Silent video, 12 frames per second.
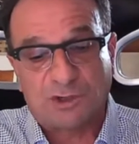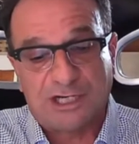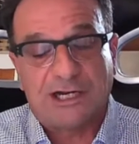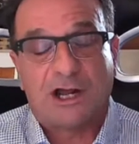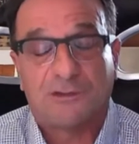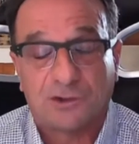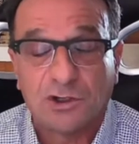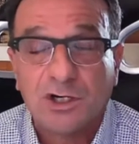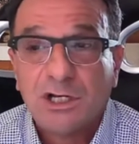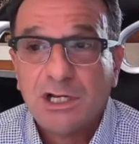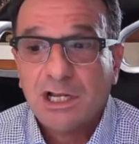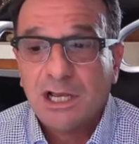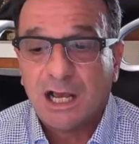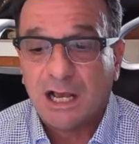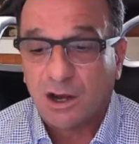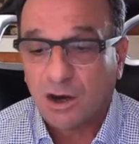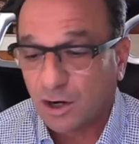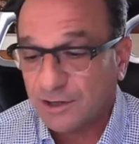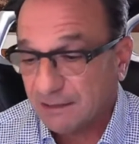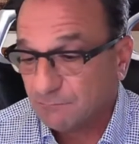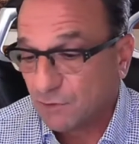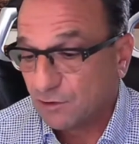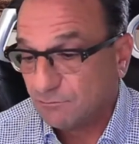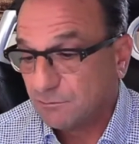or in other
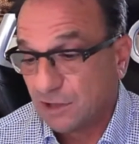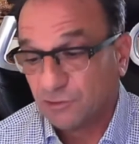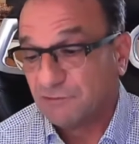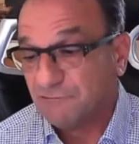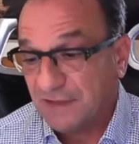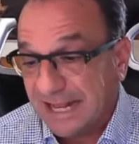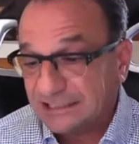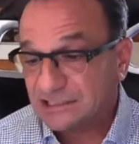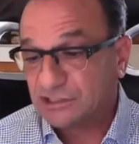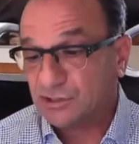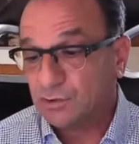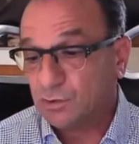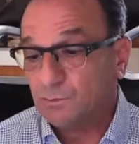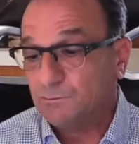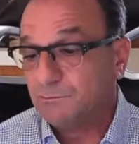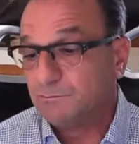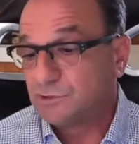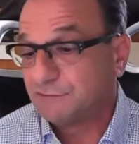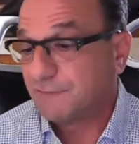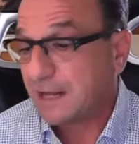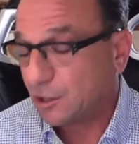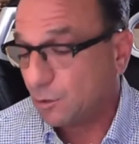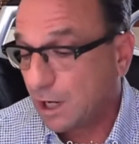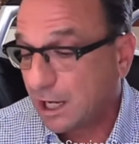our other events to
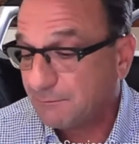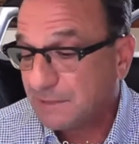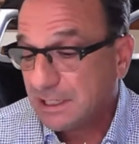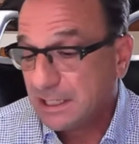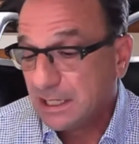follow up.